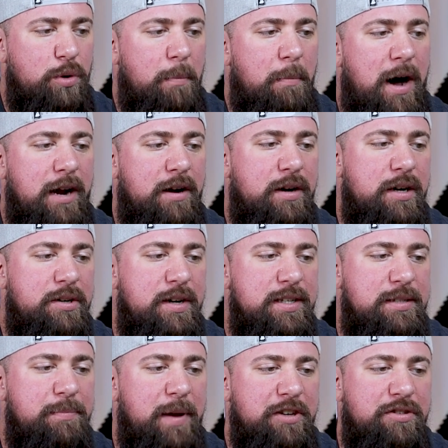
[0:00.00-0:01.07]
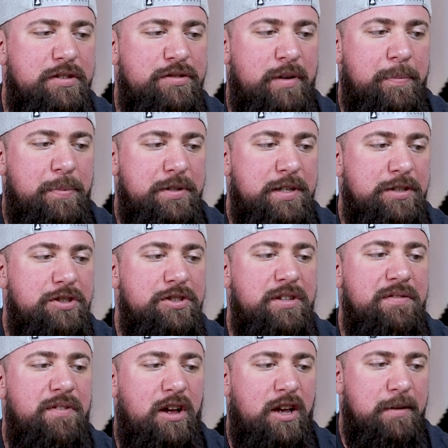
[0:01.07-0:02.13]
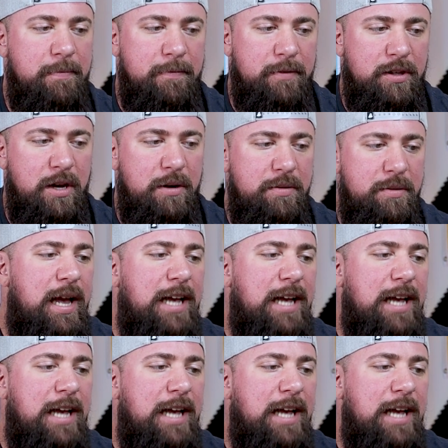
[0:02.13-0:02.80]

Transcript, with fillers: a moderate increase in bench press repetitions and volume load,